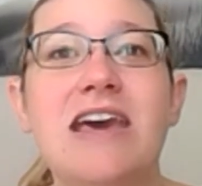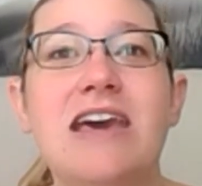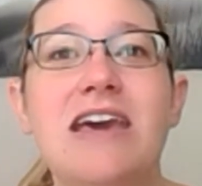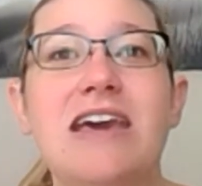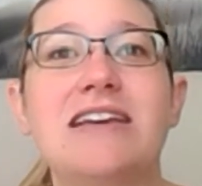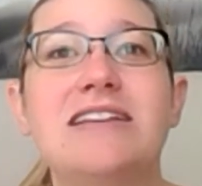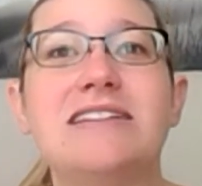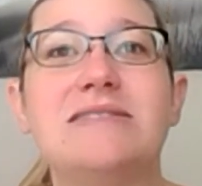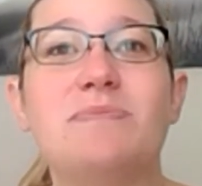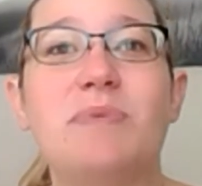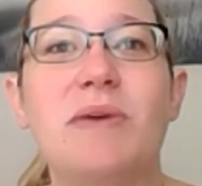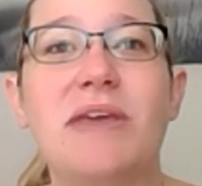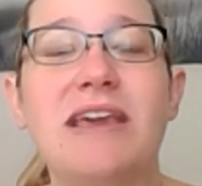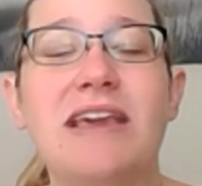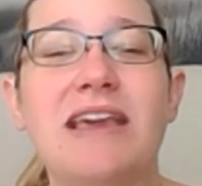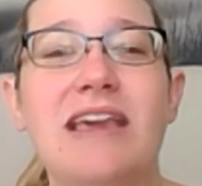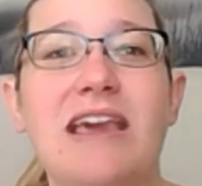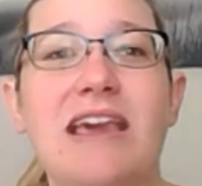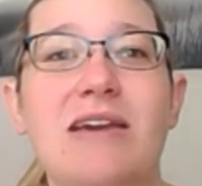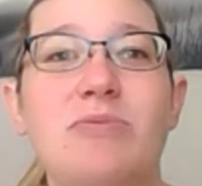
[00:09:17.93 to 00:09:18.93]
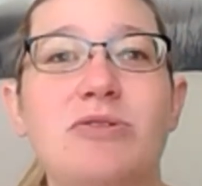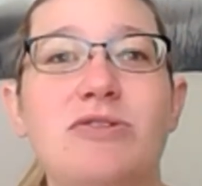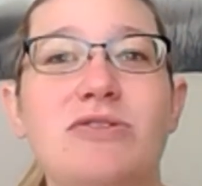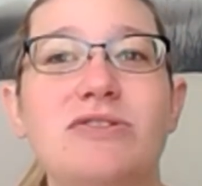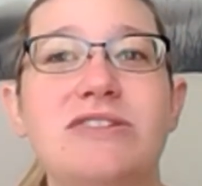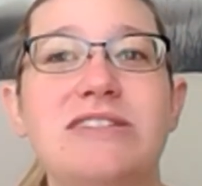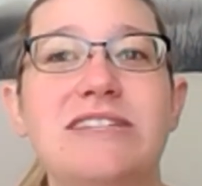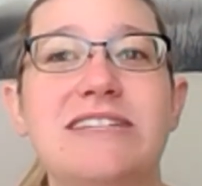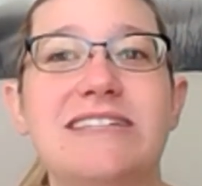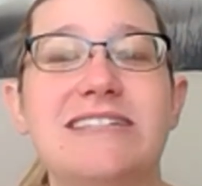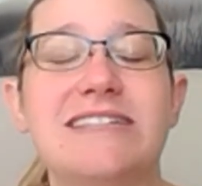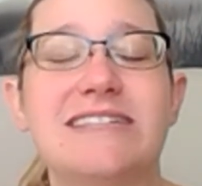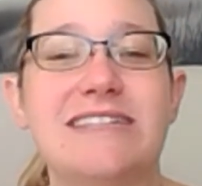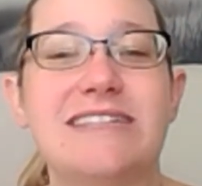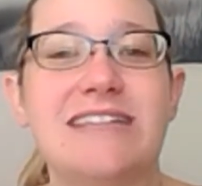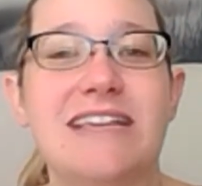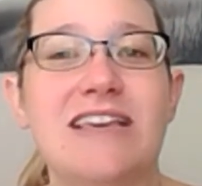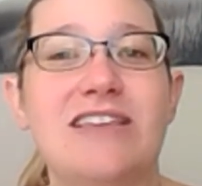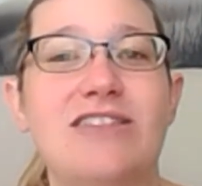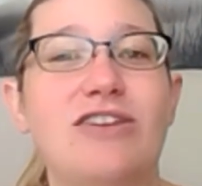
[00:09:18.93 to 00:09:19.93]
is being able to
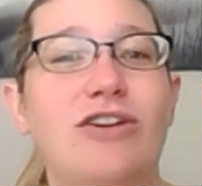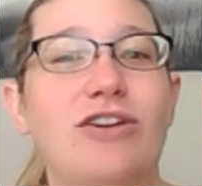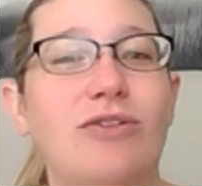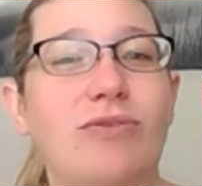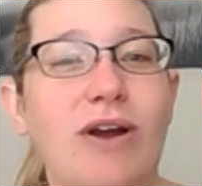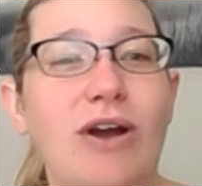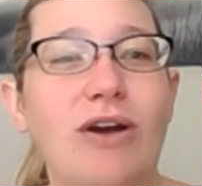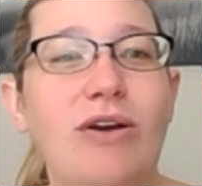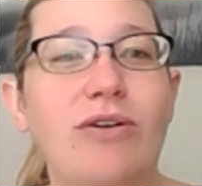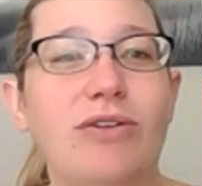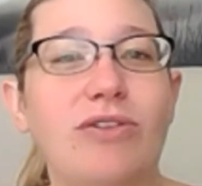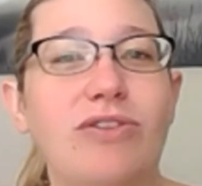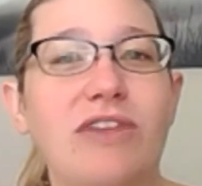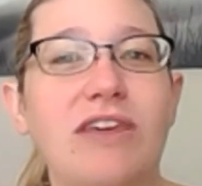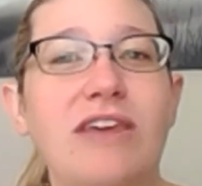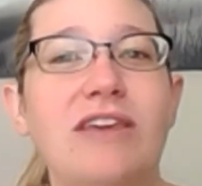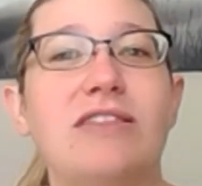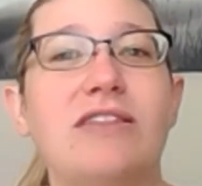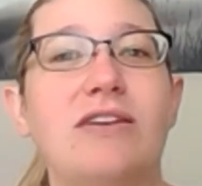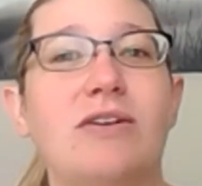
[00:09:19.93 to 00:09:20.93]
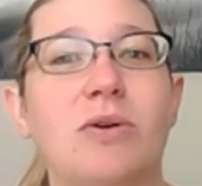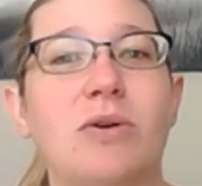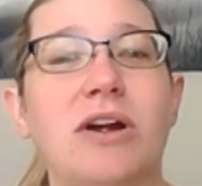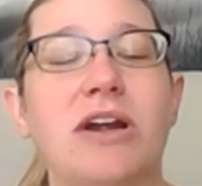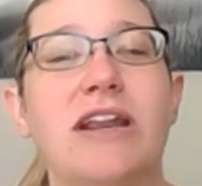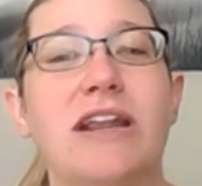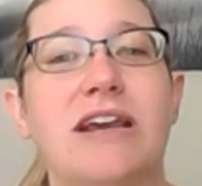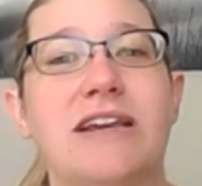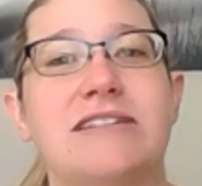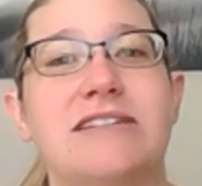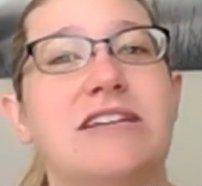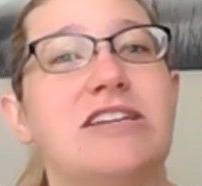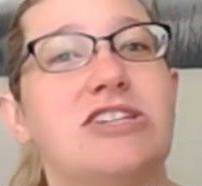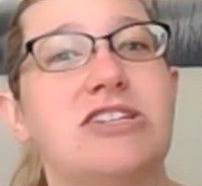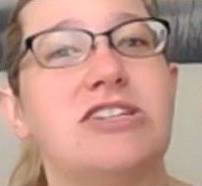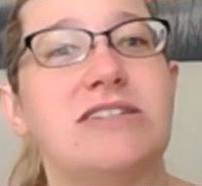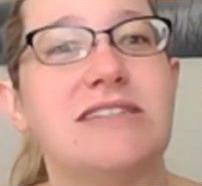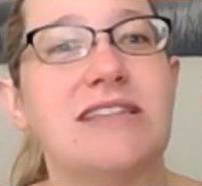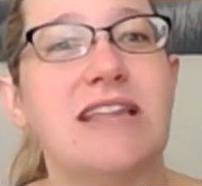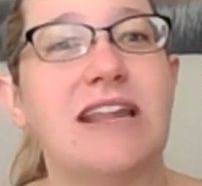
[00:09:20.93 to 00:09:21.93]
see the growth in the
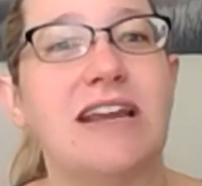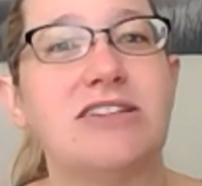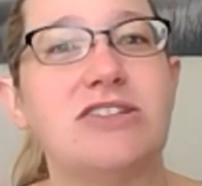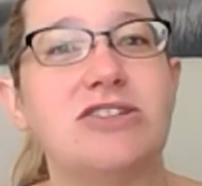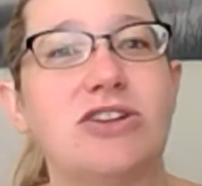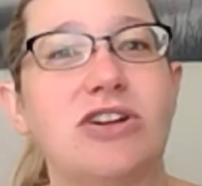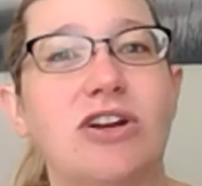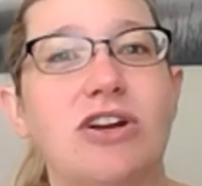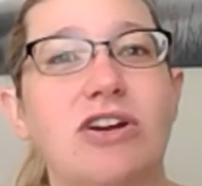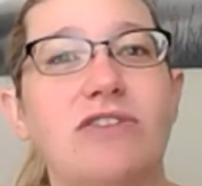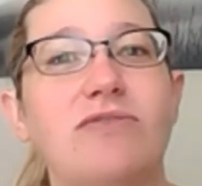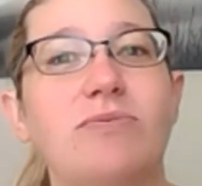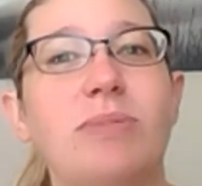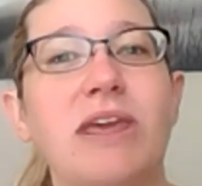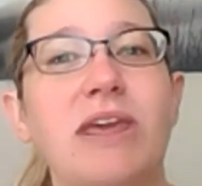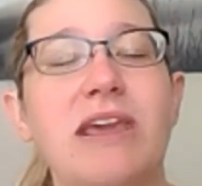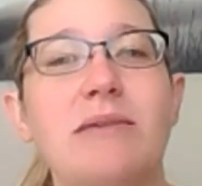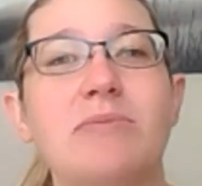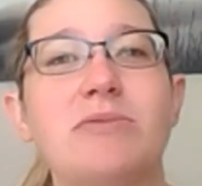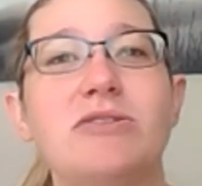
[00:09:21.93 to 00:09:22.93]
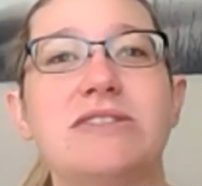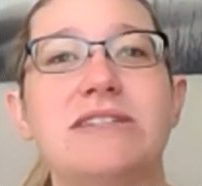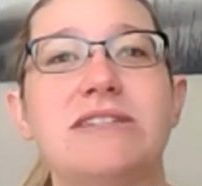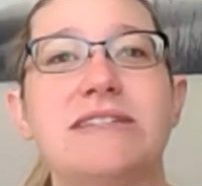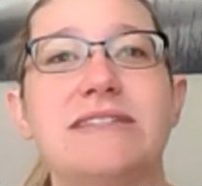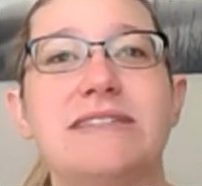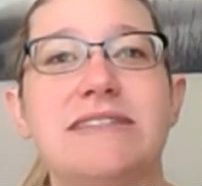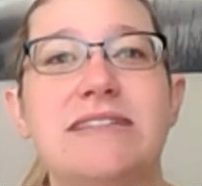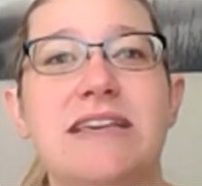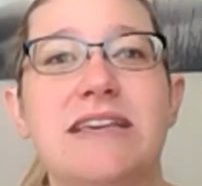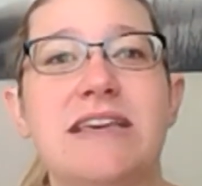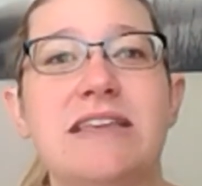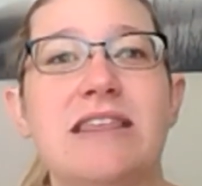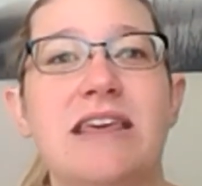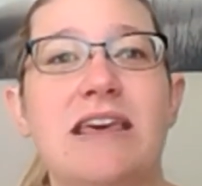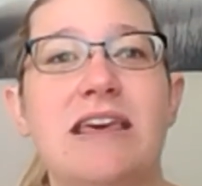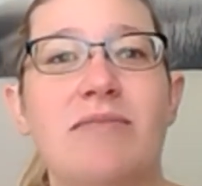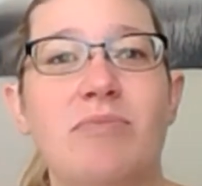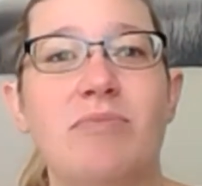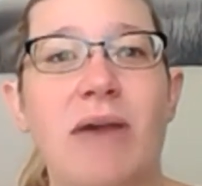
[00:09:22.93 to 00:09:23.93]
organizations that I serve, being able to see
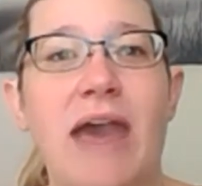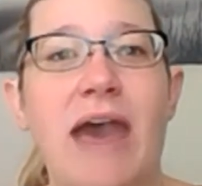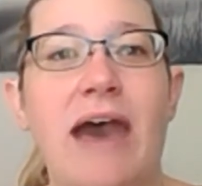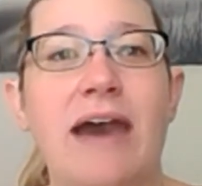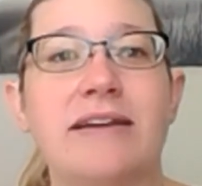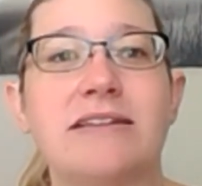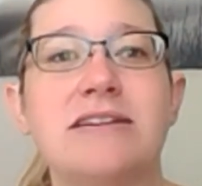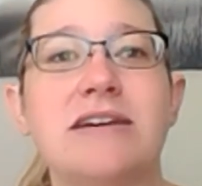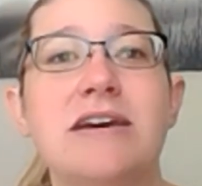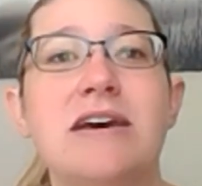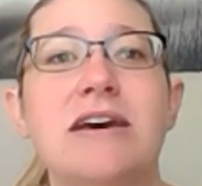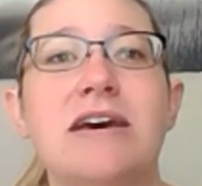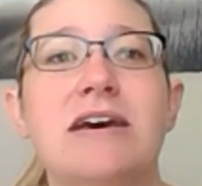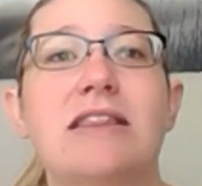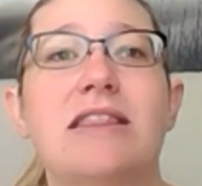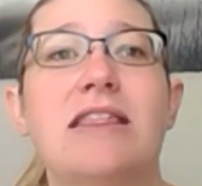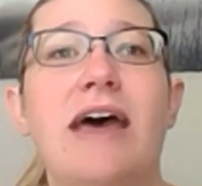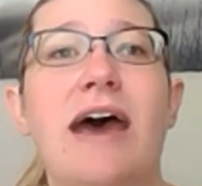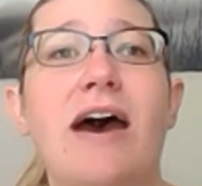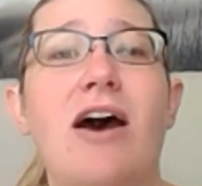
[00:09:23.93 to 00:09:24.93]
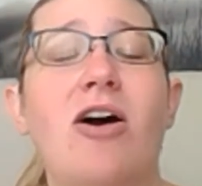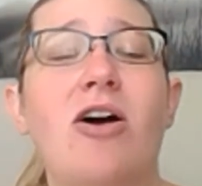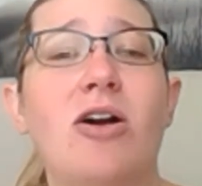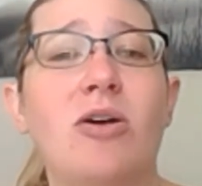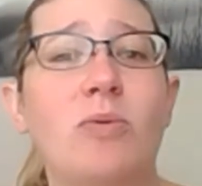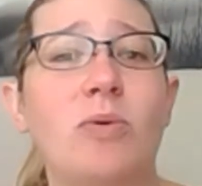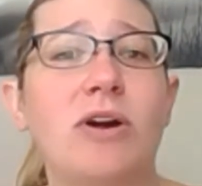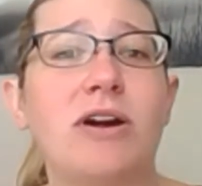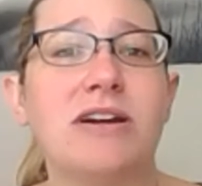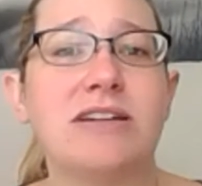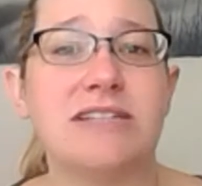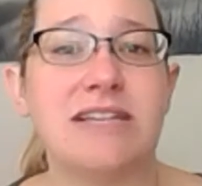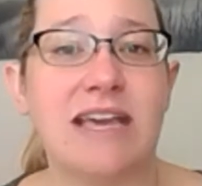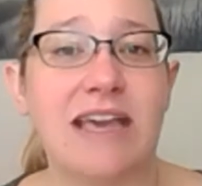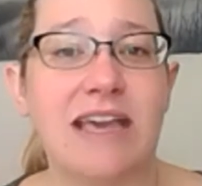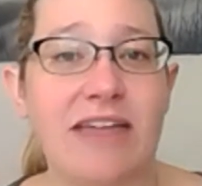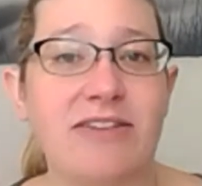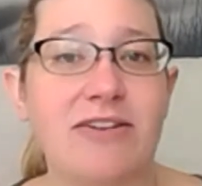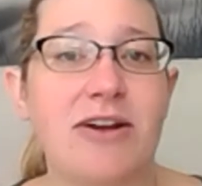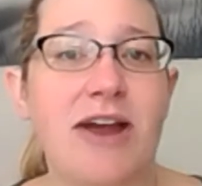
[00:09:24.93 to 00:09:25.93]
the impact that our work
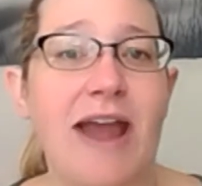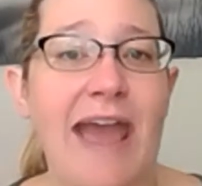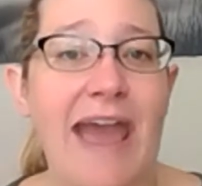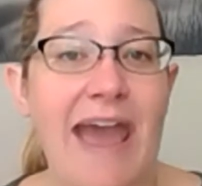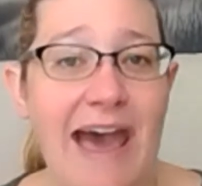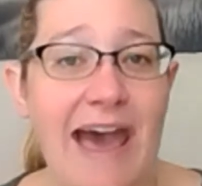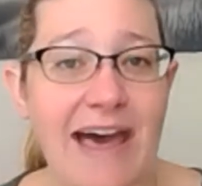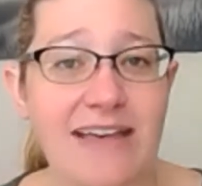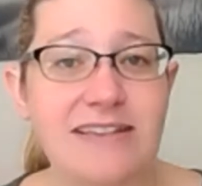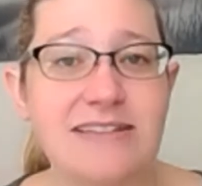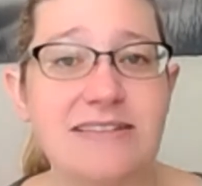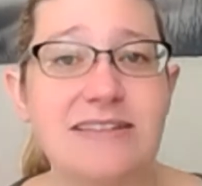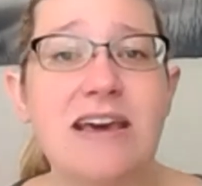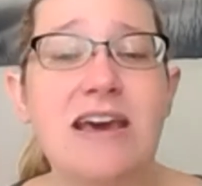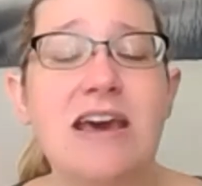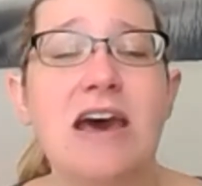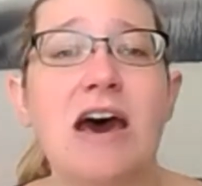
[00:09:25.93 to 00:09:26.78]
together has,